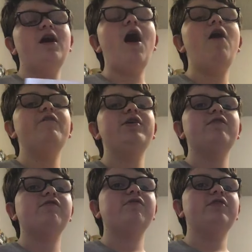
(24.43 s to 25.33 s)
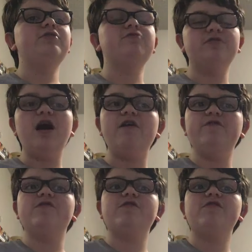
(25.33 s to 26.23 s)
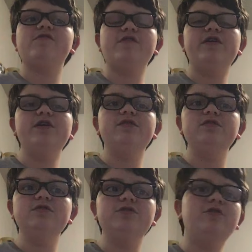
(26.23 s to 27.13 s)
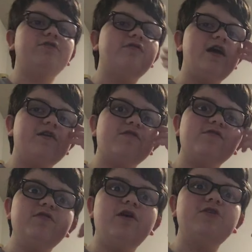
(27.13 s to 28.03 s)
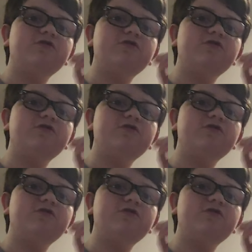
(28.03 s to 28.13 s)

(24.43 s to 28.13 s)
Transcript: Obviously, you could obviously see it, you know, the text. You know, I